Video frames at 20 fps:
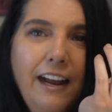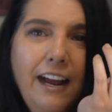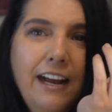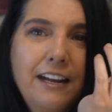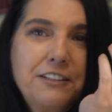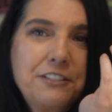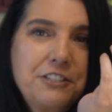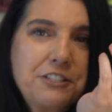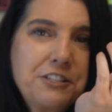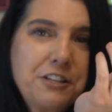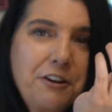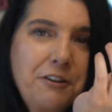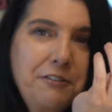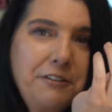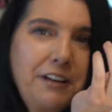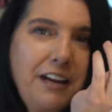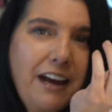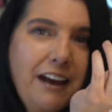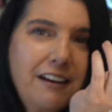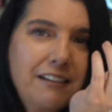And so,
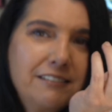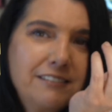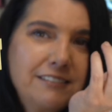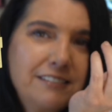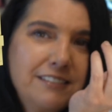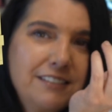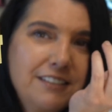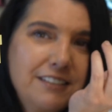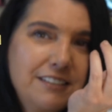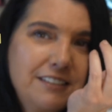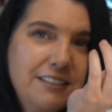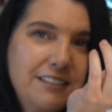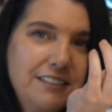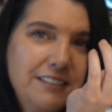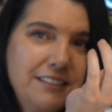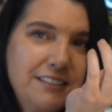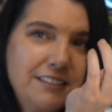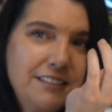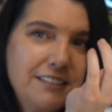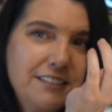yeah.
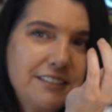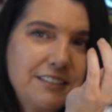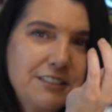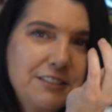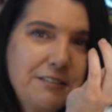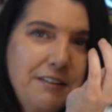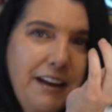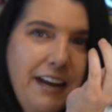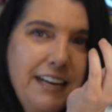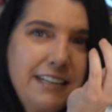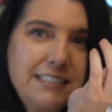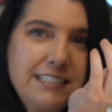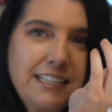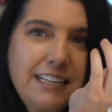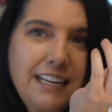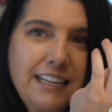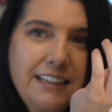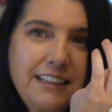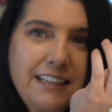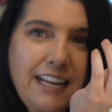So I had to
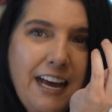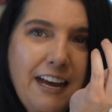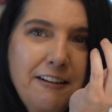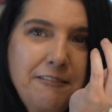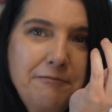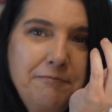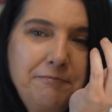get that.